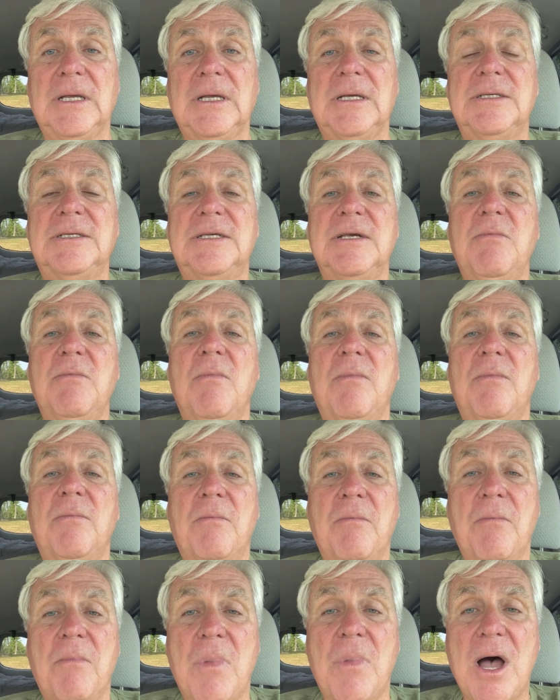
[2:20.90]
See,
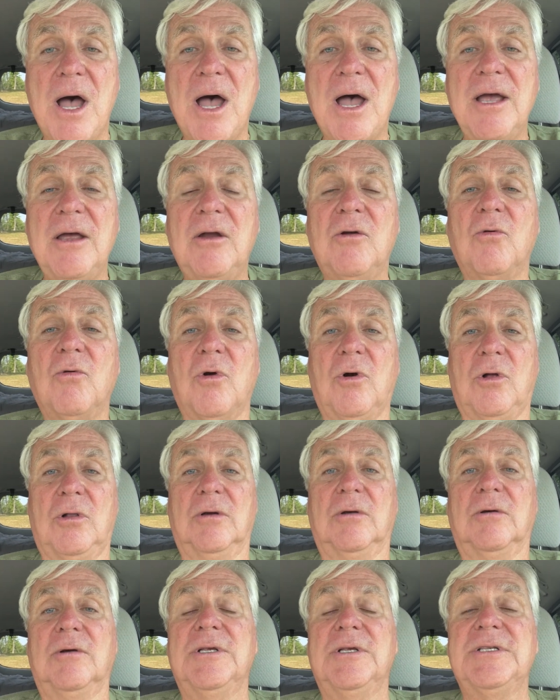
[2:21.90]
my
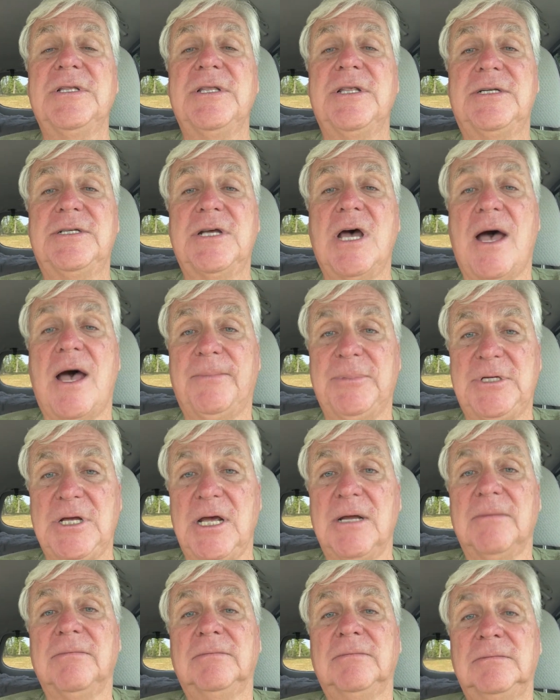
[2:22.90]
enroller is in the top
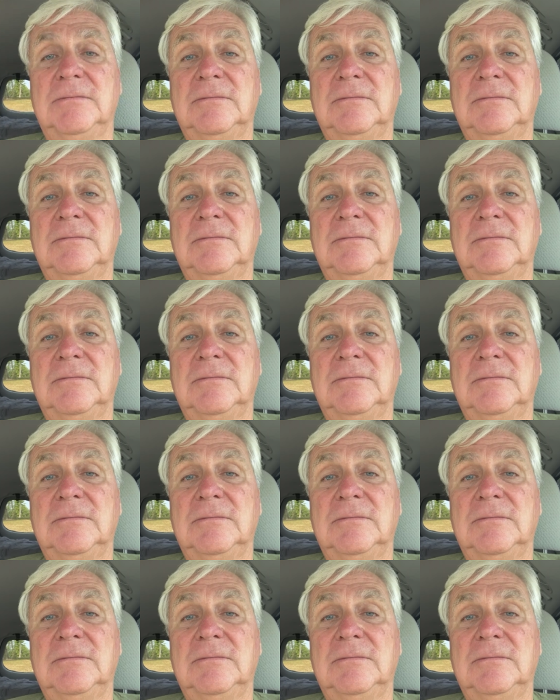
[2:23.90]
10.